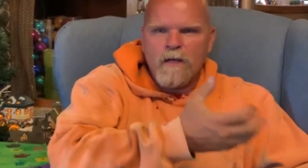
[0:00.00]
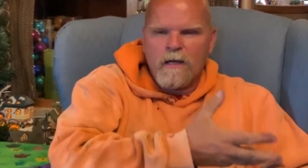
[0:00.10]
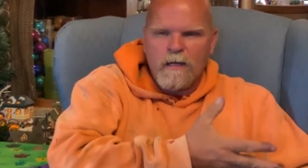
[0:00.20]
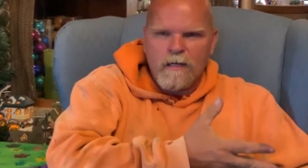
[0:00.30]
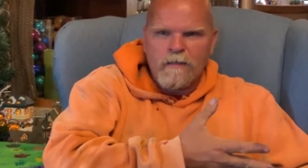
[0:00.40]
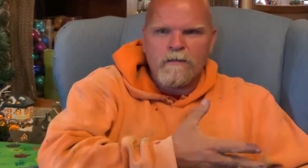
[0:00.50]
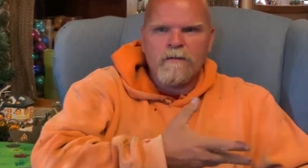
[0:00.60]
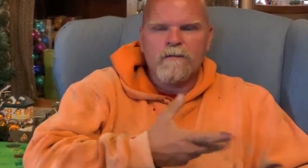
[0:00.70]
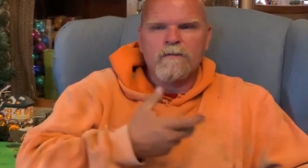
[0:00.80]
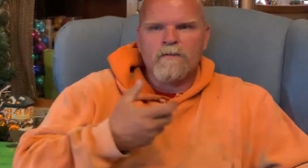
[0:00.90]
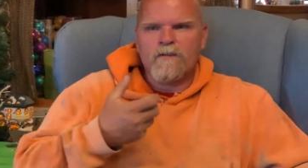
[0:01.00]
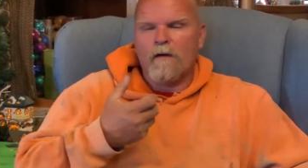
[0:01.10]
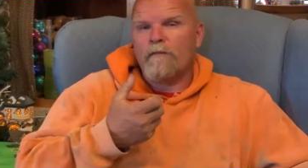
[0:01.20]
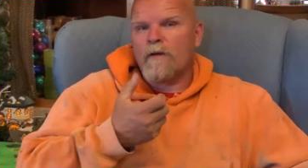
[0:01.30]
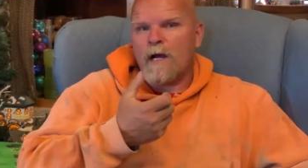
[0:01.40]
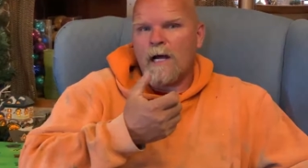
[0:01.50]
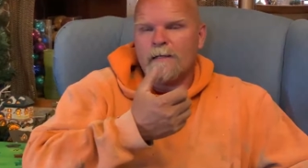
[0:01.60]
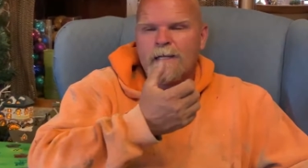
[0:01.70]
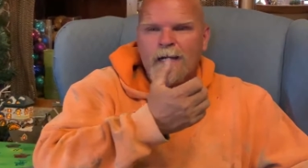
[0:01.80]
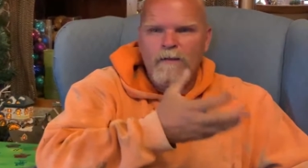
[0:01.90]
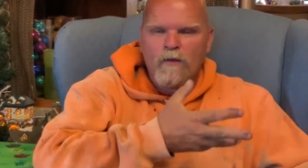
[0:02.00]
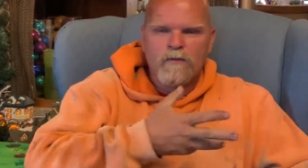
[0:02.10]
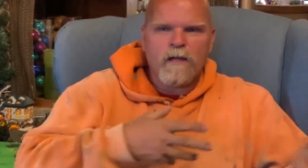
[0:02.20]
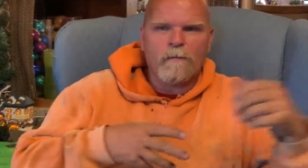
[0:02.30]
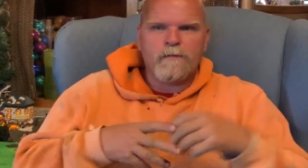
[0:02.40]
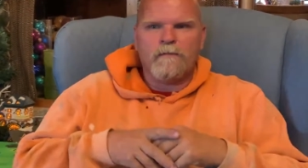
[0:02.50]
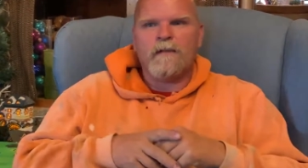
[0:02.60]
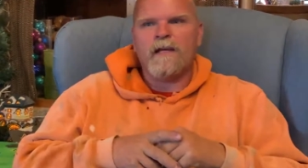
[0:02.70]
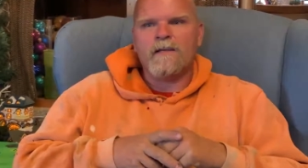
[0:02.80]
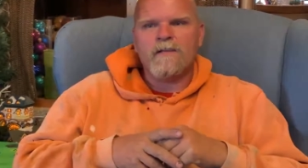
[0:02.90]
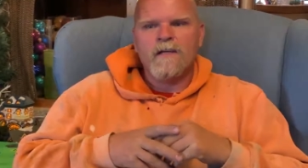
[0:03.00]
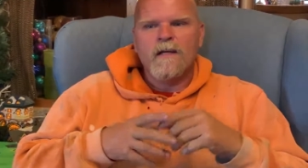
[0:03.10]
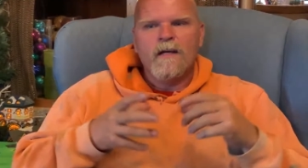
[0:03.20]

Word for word: uh, sulfur content, those types of things.